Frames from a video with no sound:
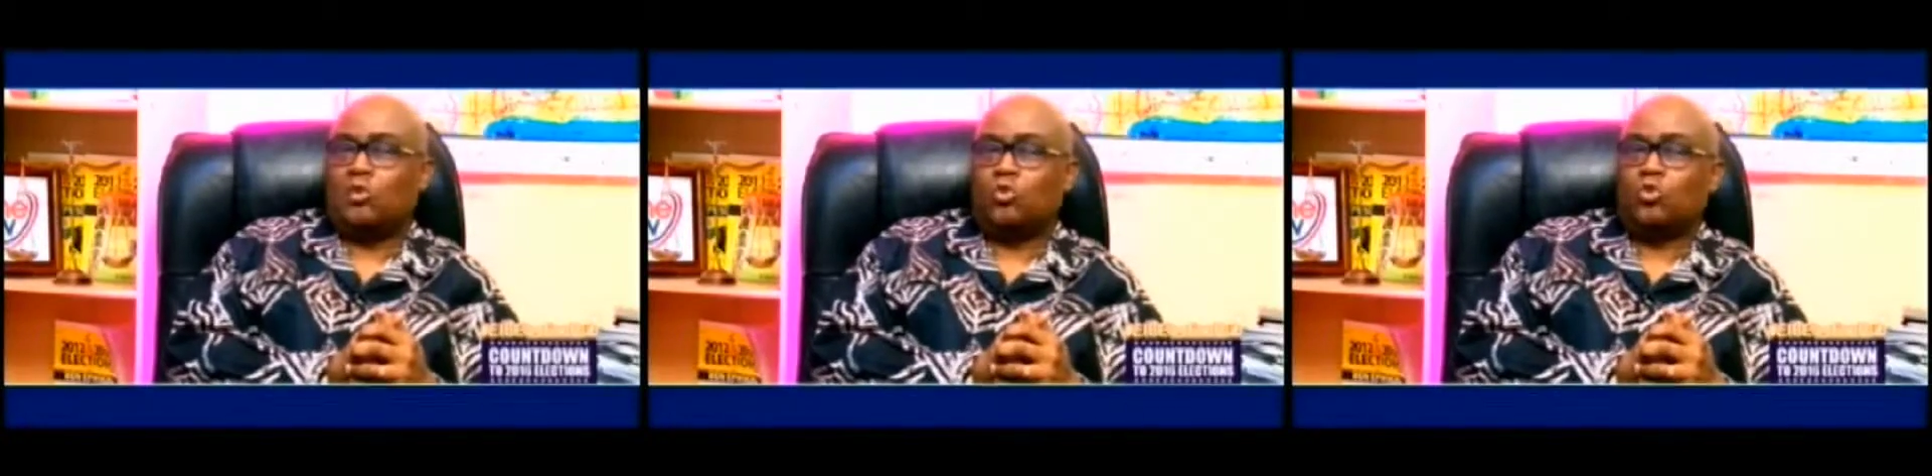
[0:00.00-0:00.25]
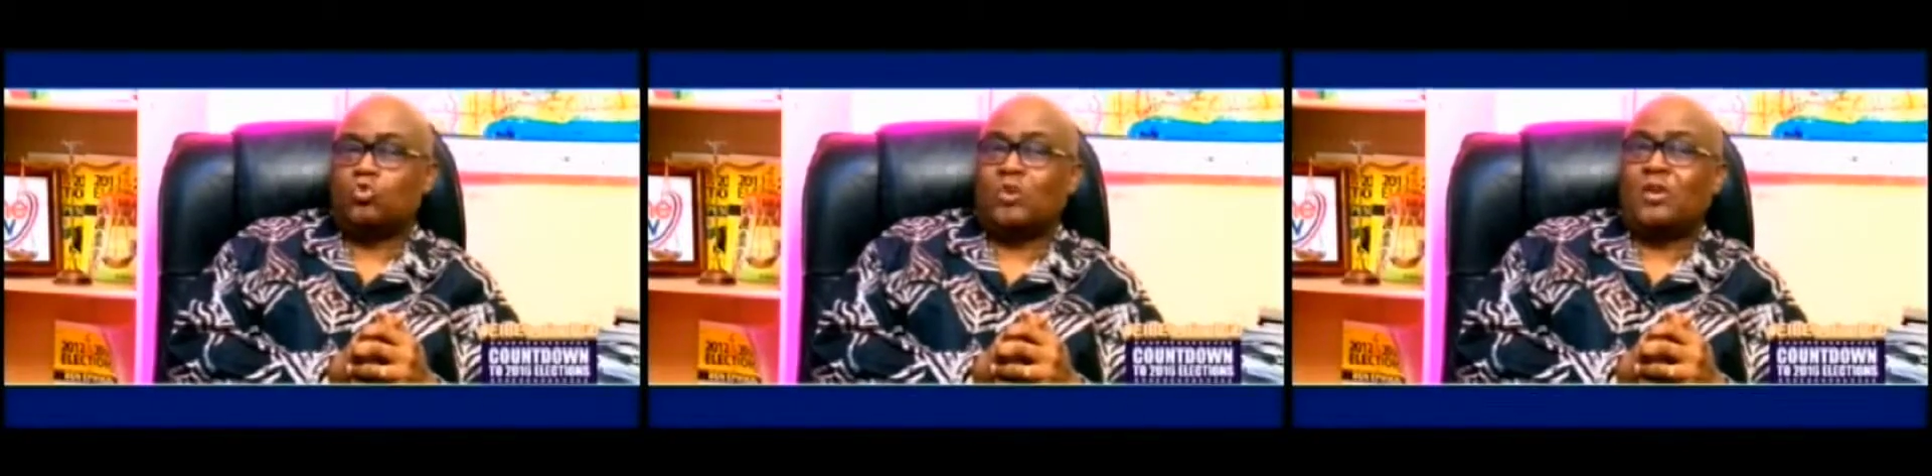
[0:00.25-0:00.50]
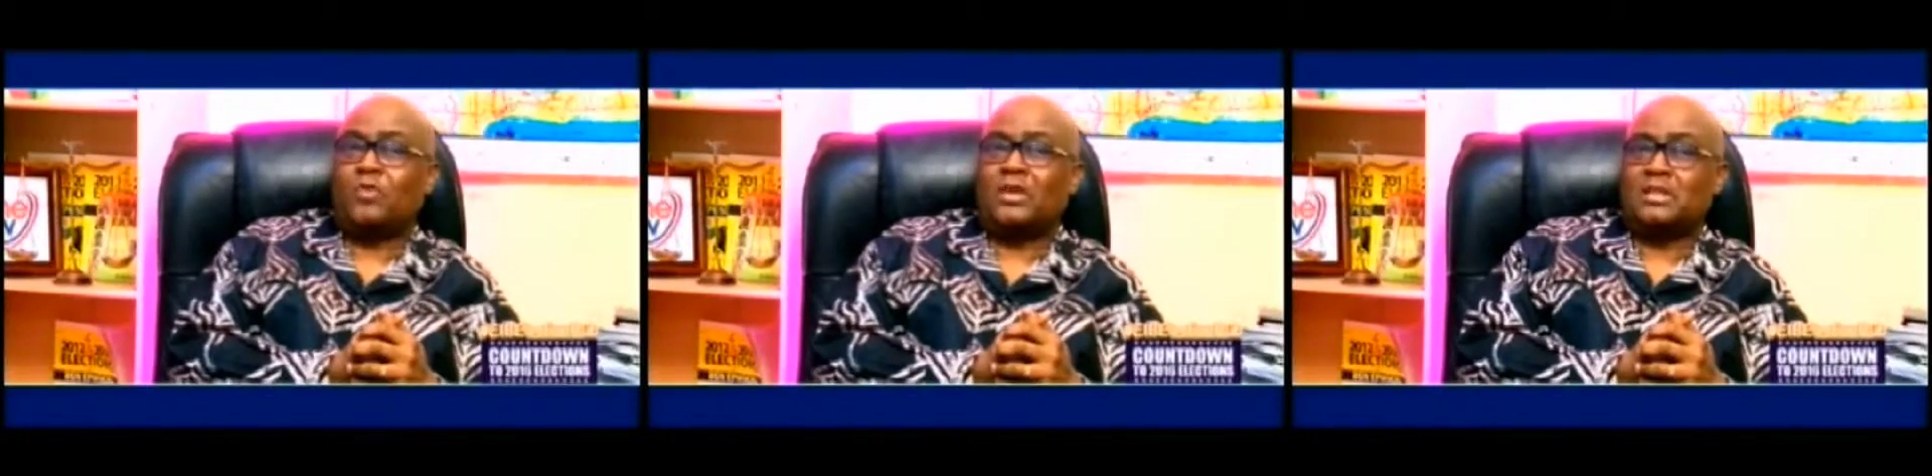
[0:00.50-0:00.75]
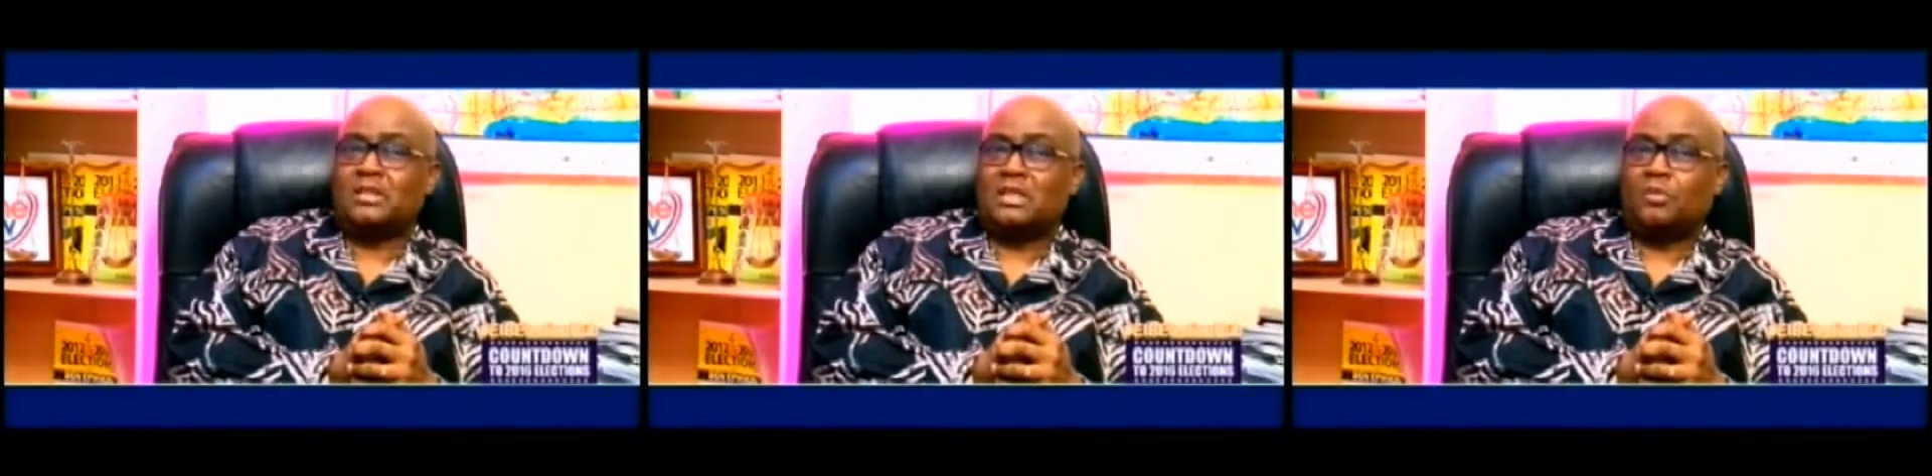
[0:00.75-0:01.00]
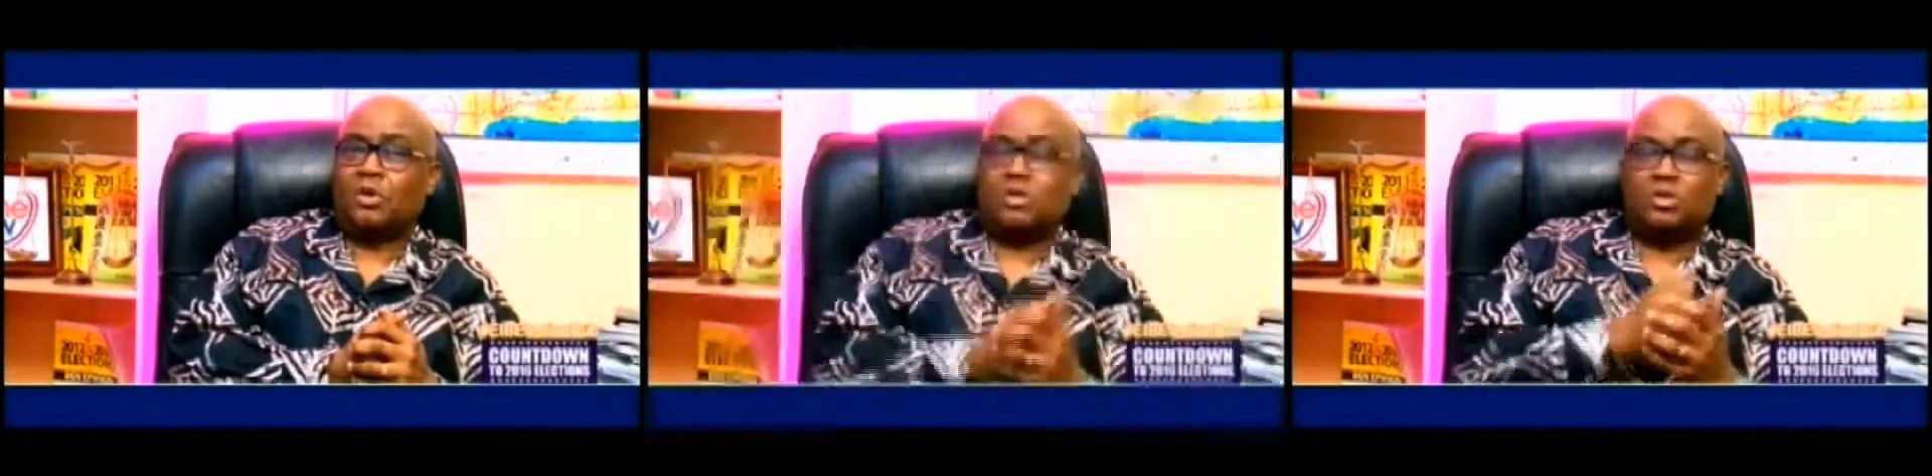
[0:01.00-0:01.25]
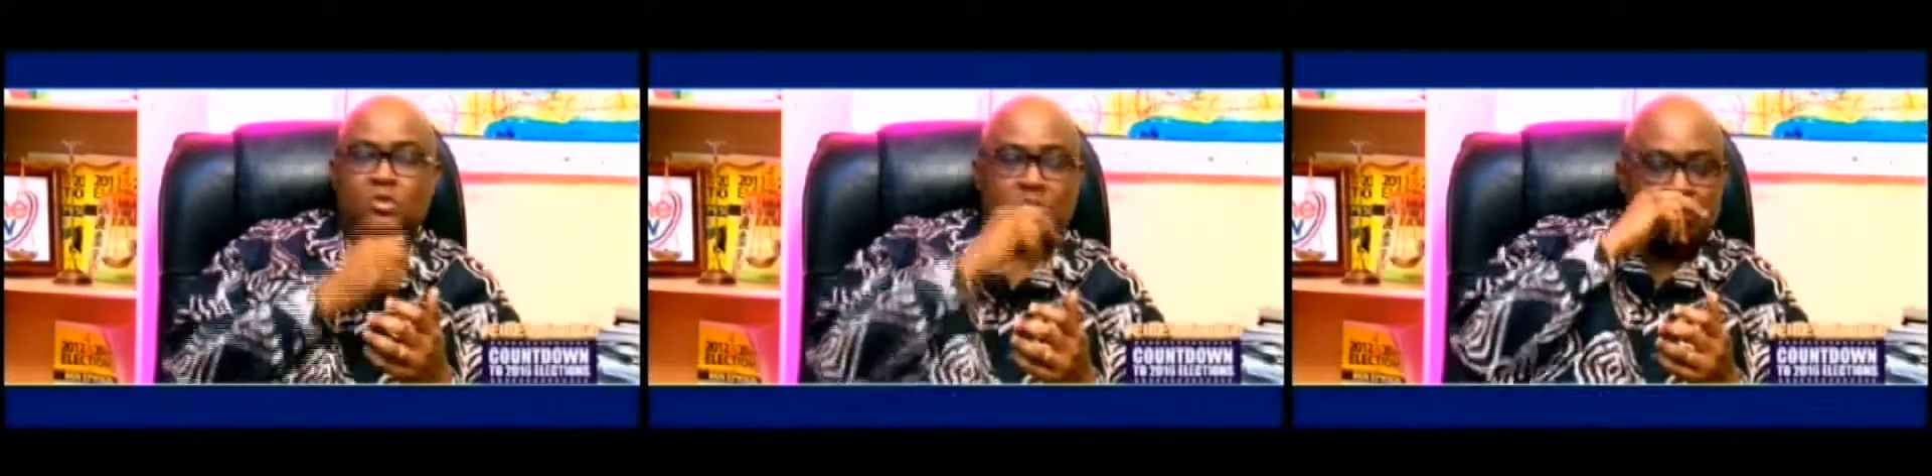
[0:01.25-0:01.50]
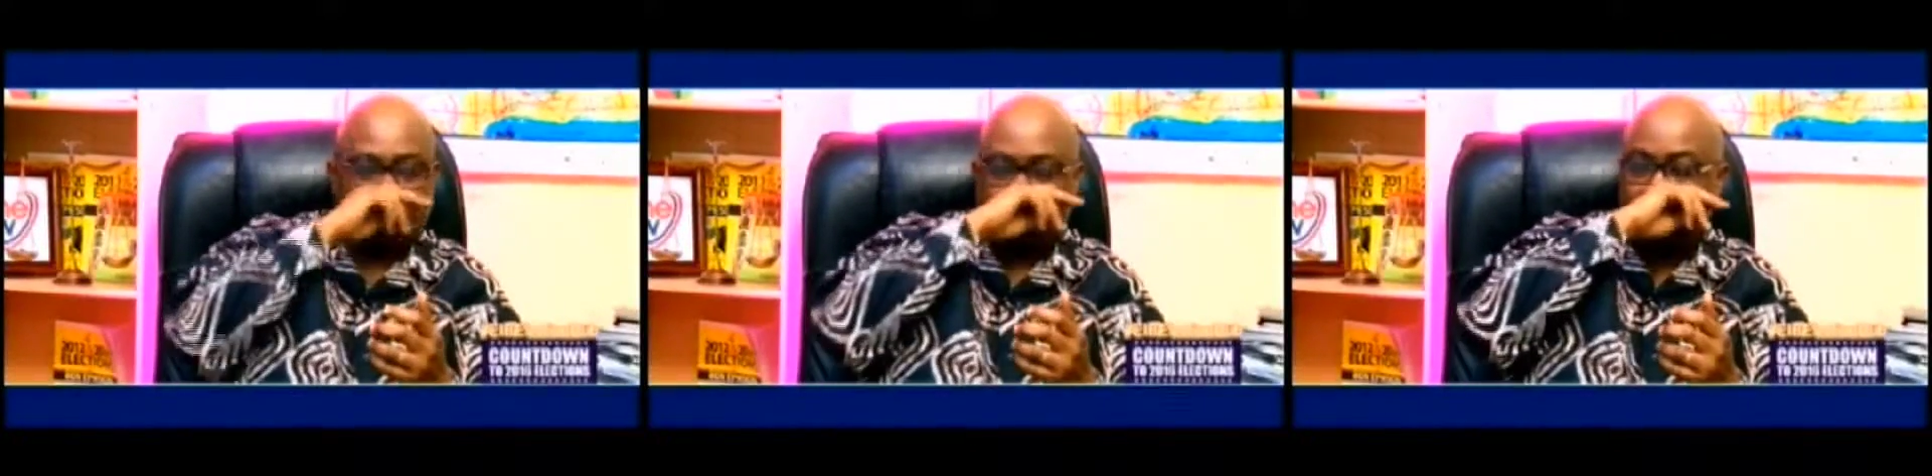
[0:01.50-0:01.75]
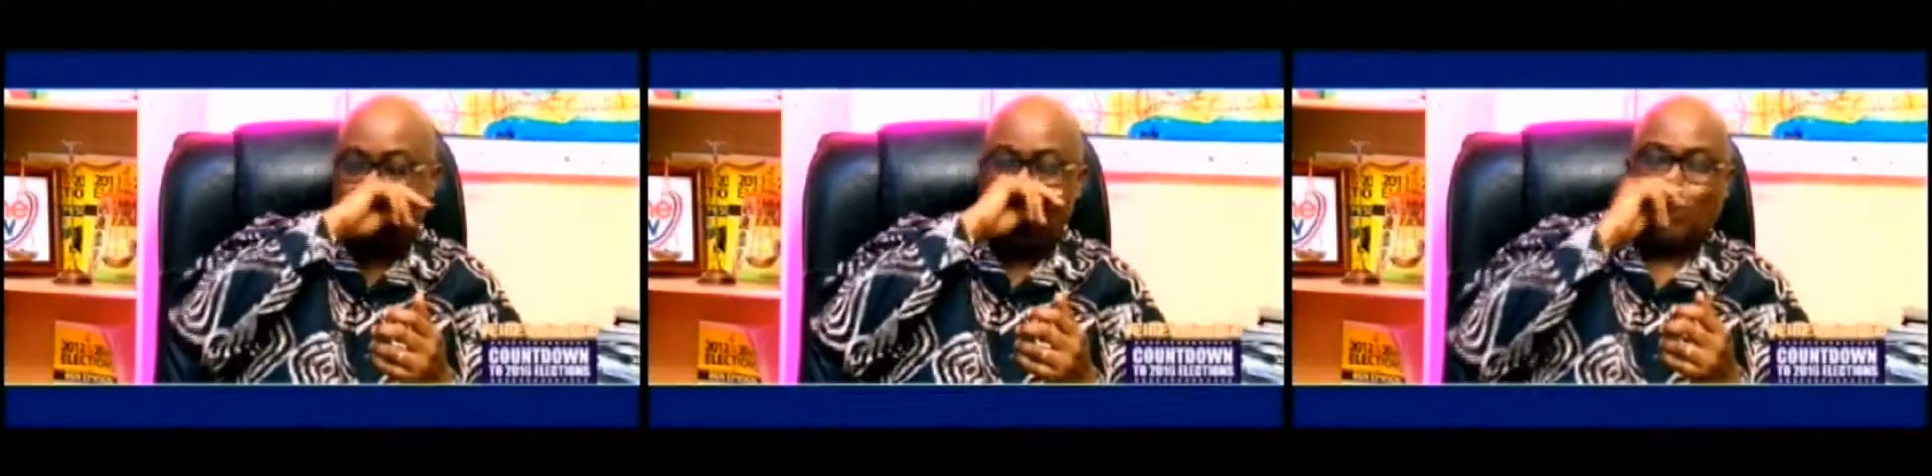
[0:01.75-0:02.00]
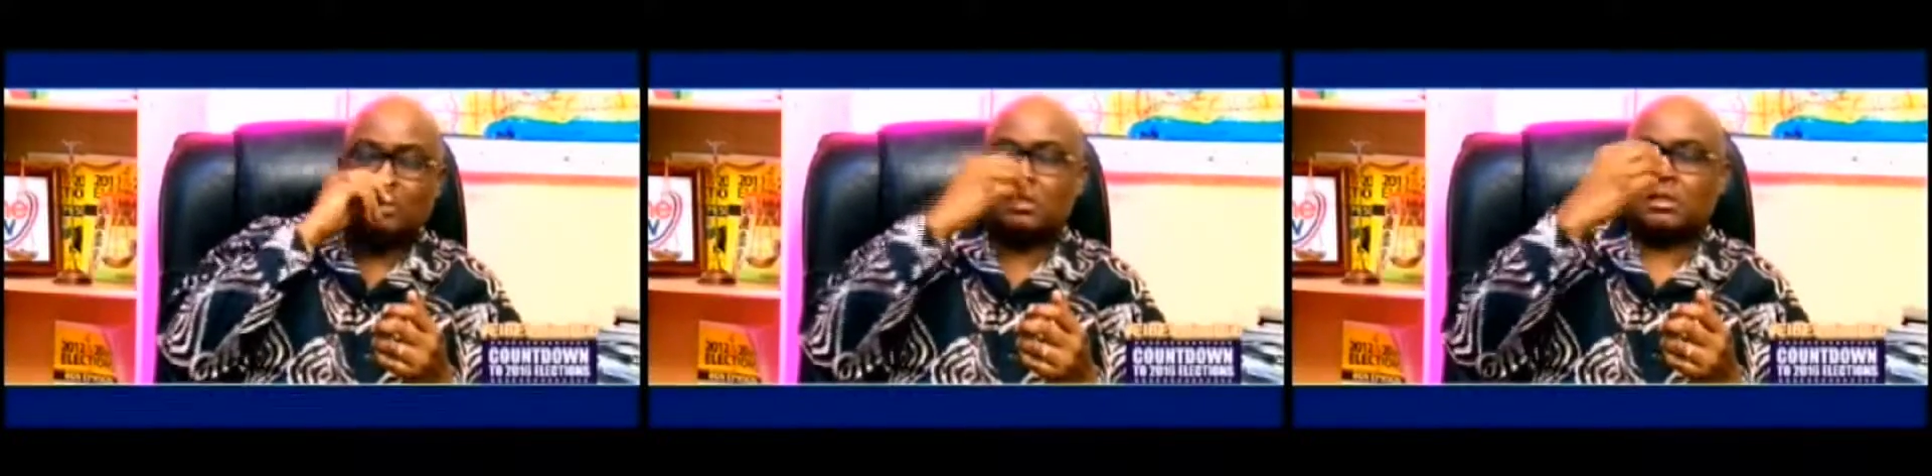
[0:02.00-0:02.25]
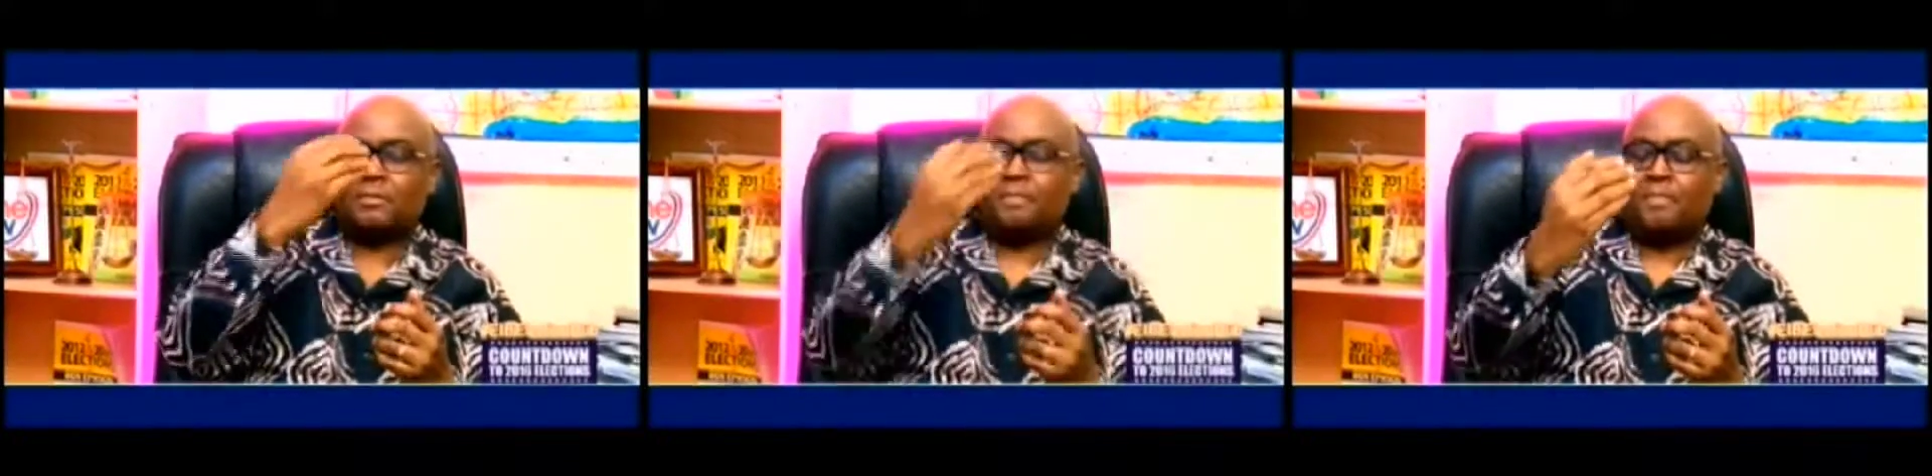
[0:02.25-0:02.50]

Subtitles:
those who had registered, because the Supreme Court